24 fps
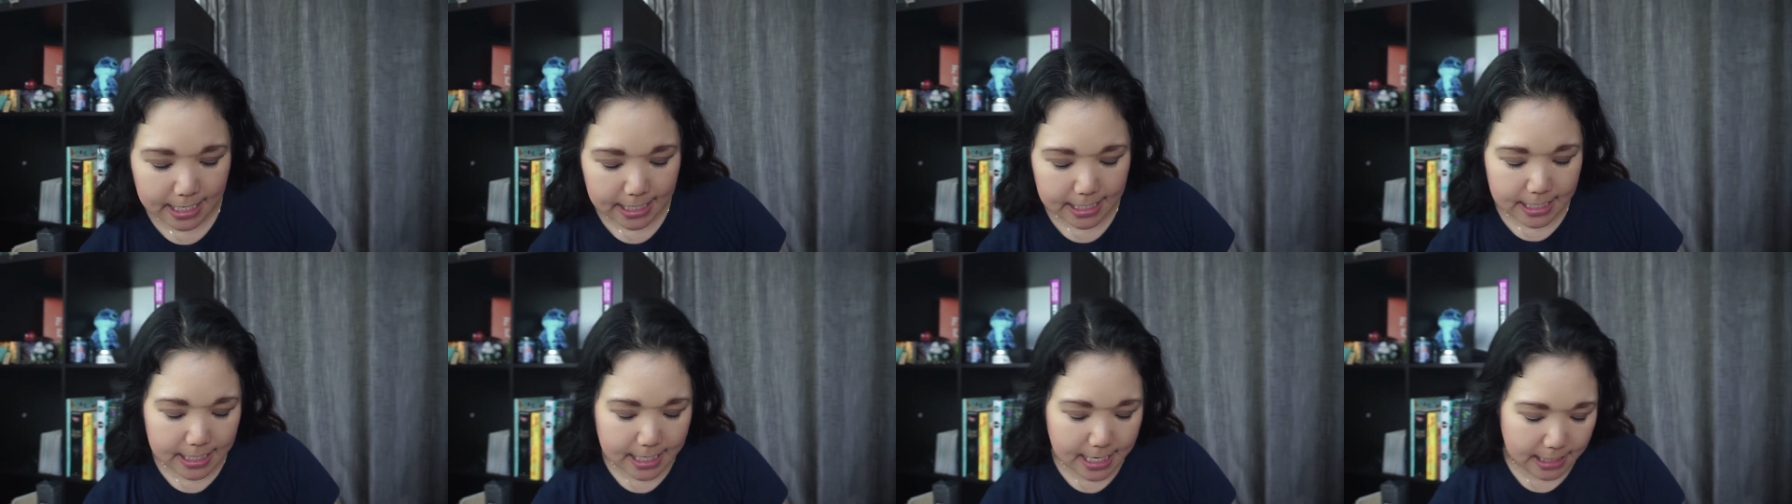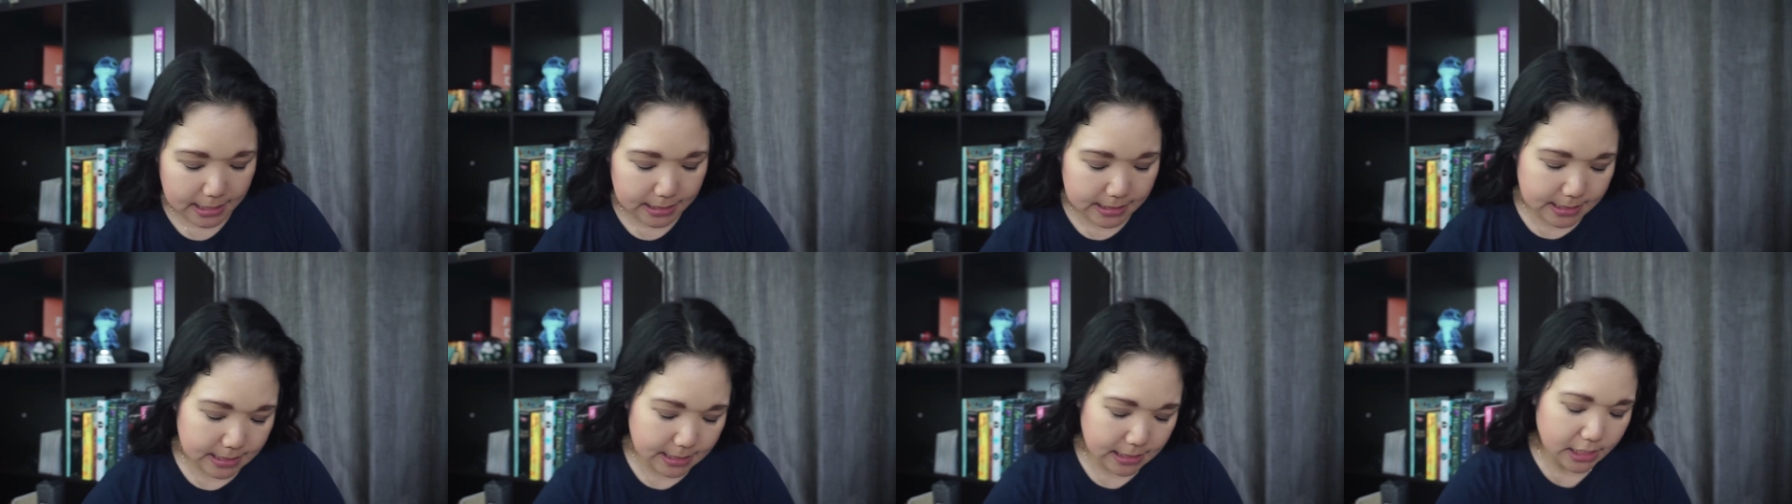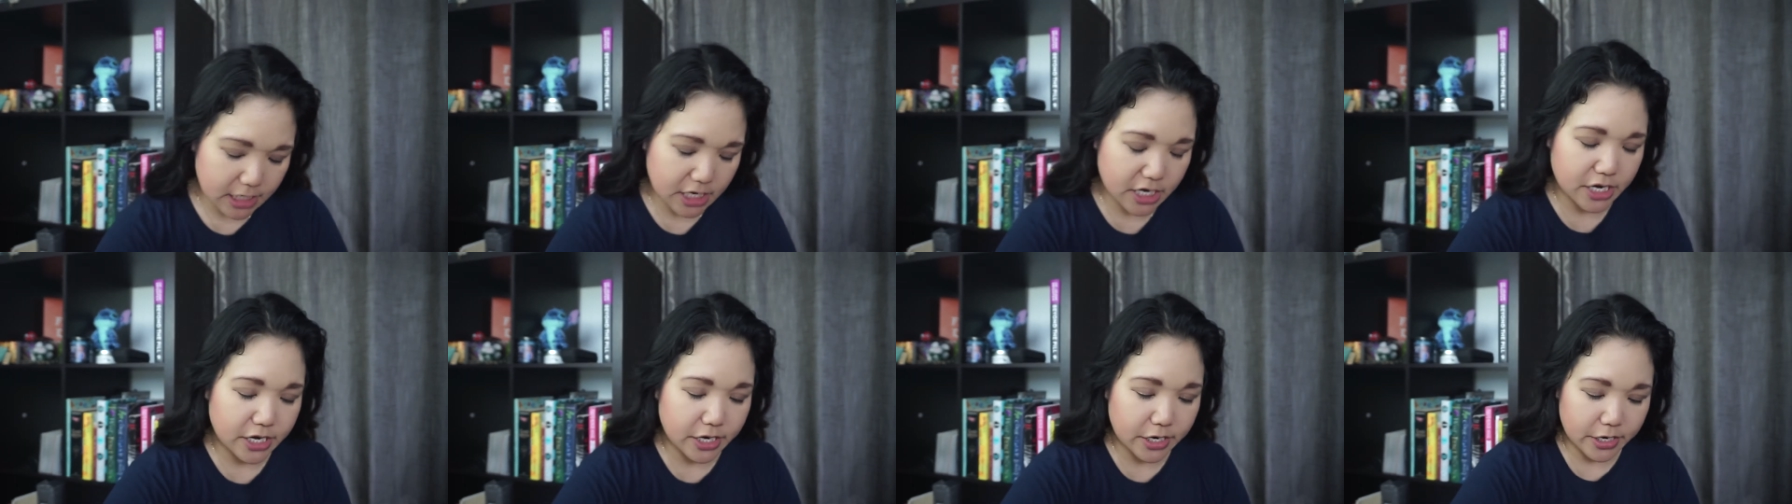Next in
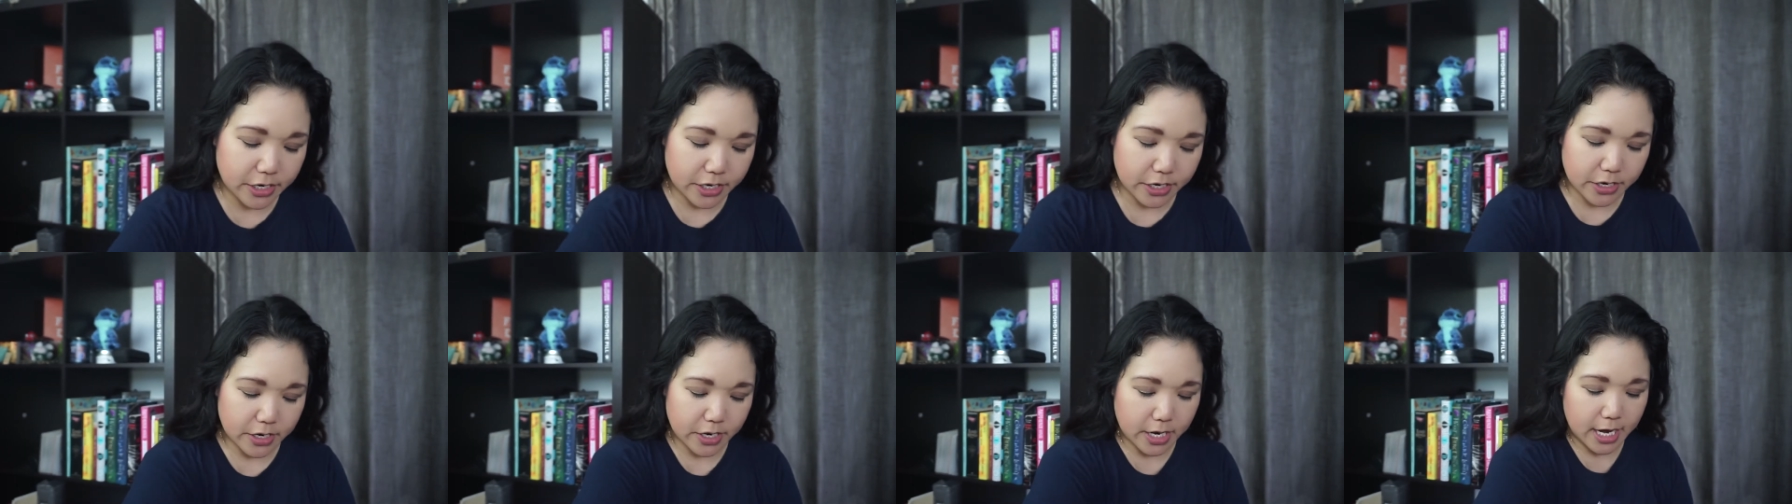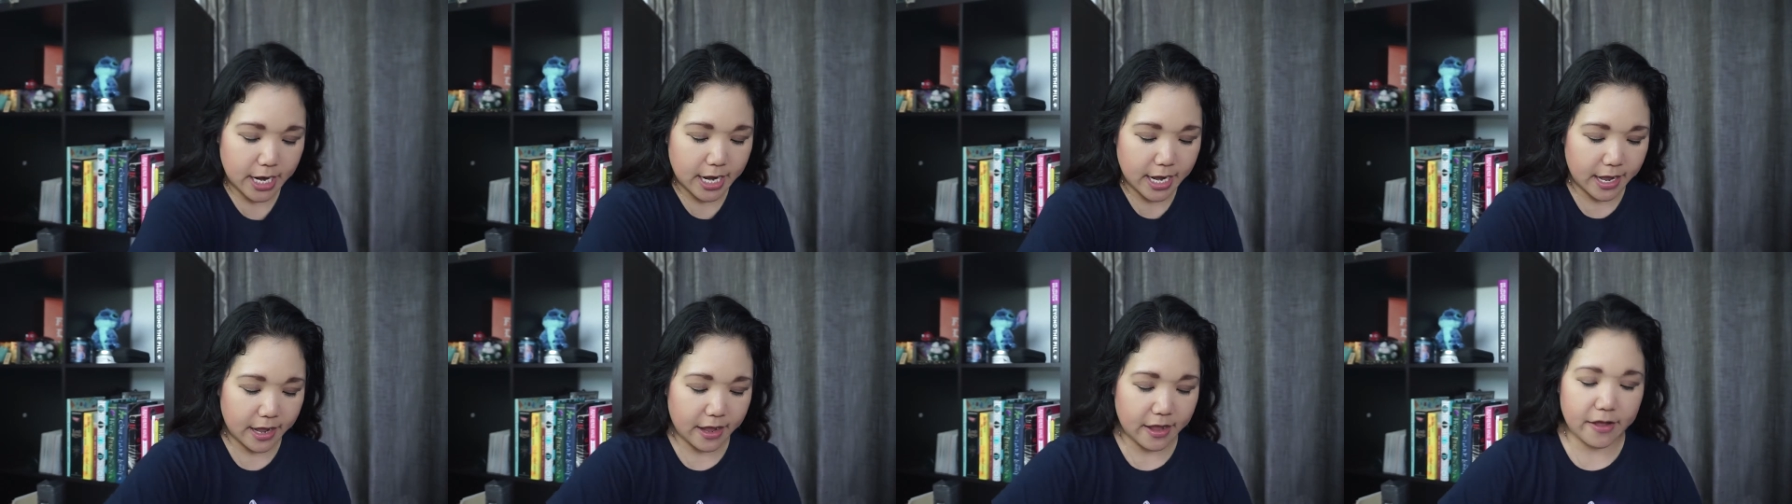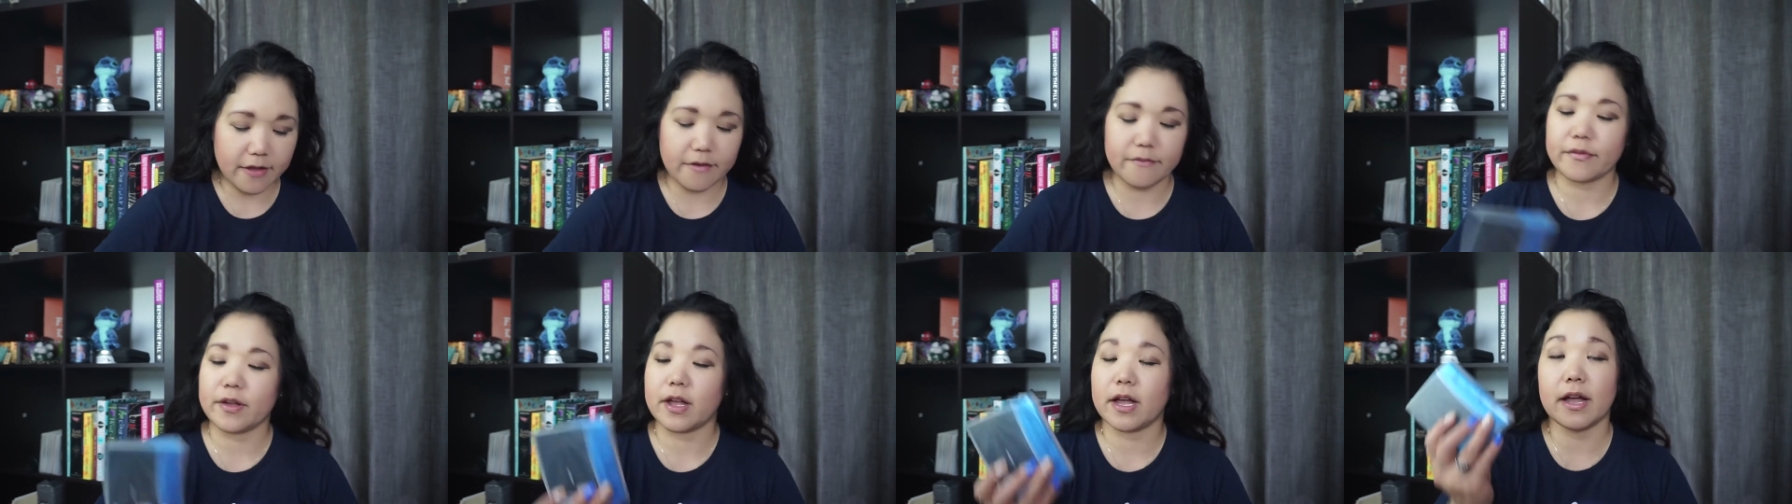here, I
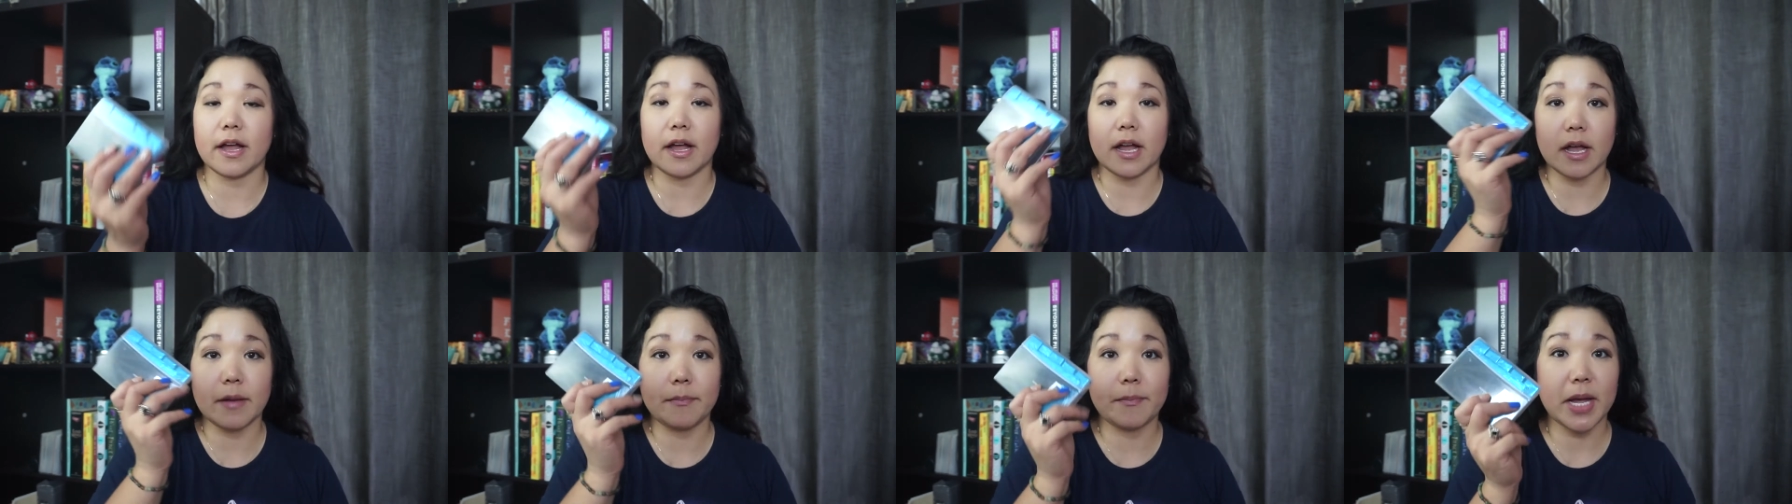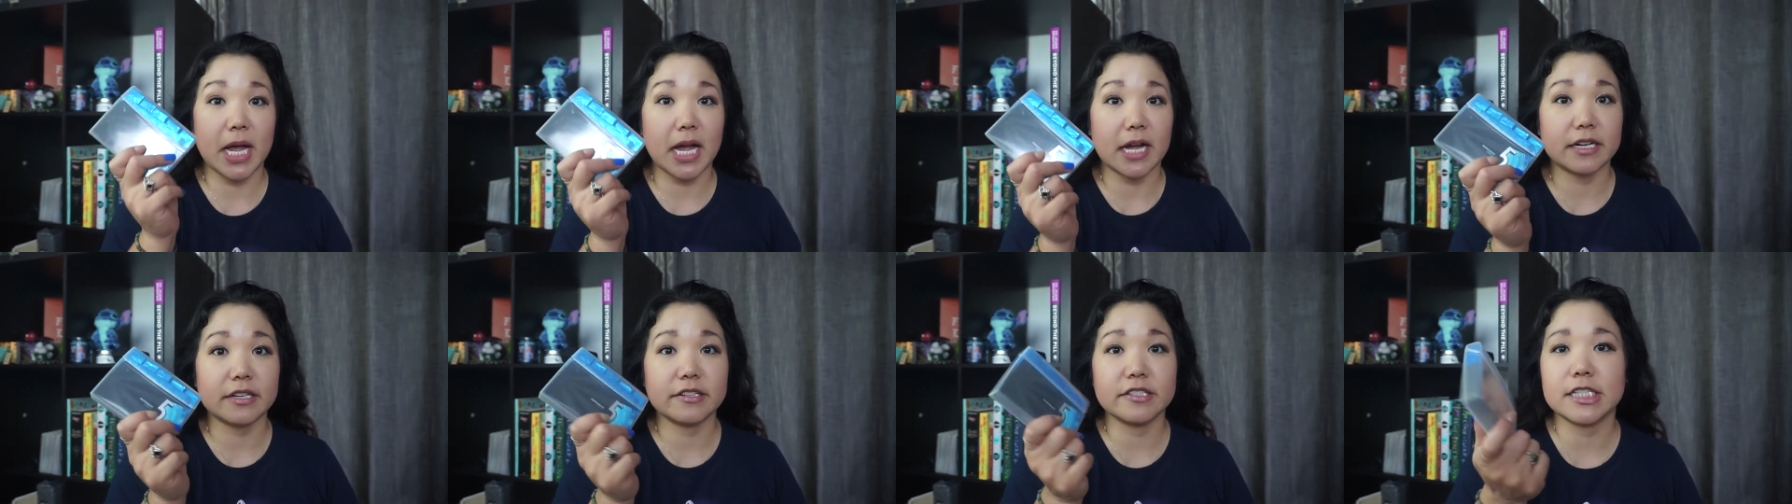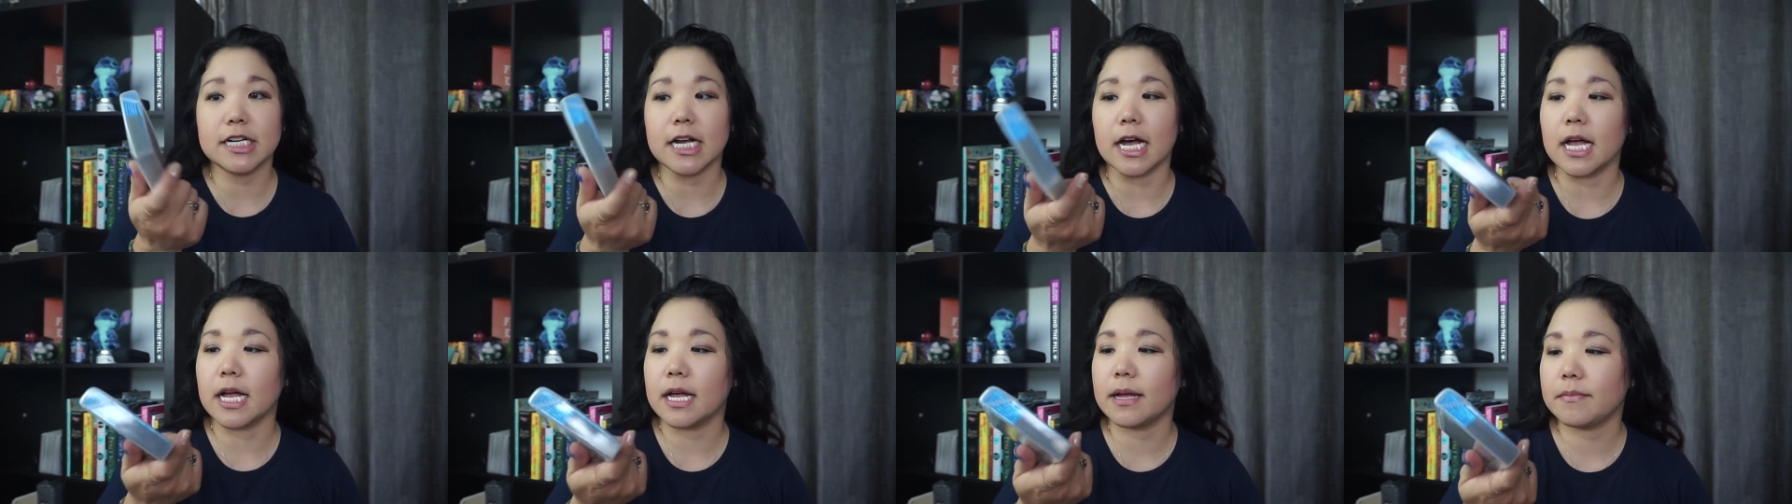have a pack of
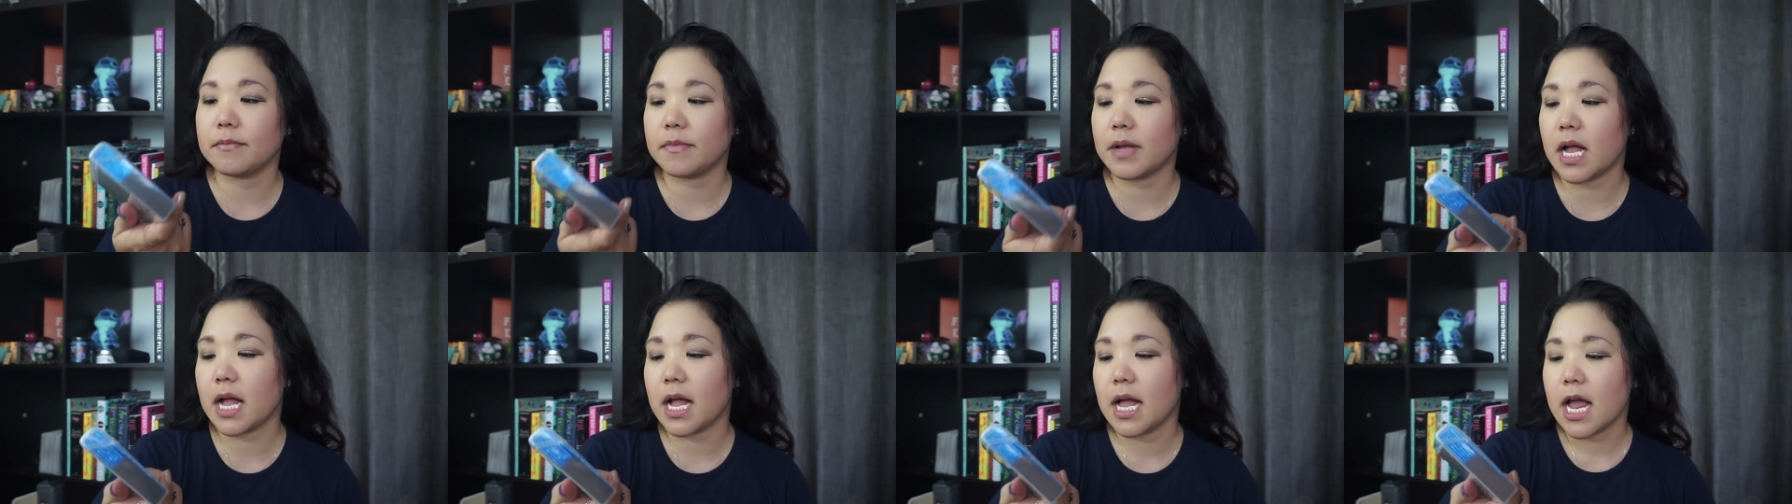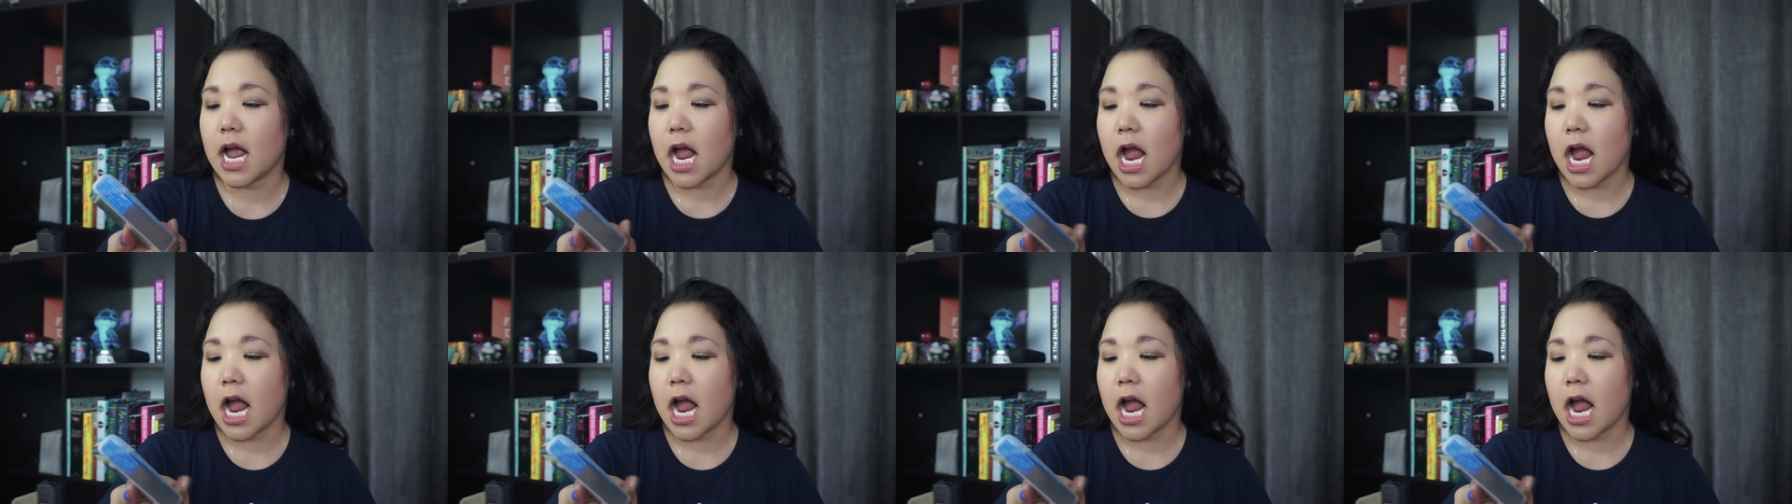gum.